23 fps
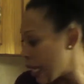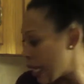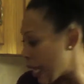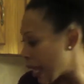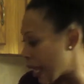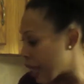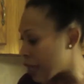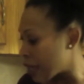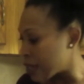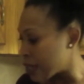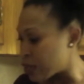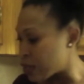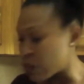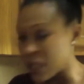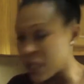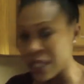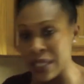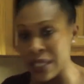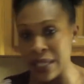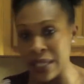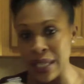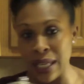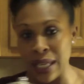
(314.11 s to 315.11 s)
And as you can
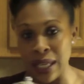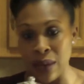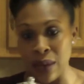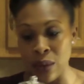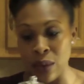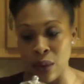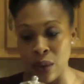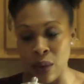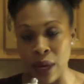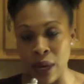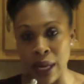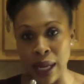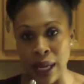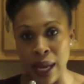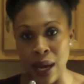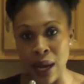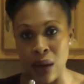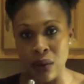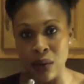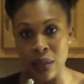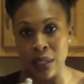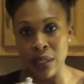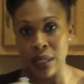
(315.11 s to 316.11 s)
see, we're running
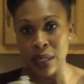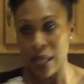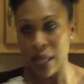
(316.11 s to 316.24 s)
out,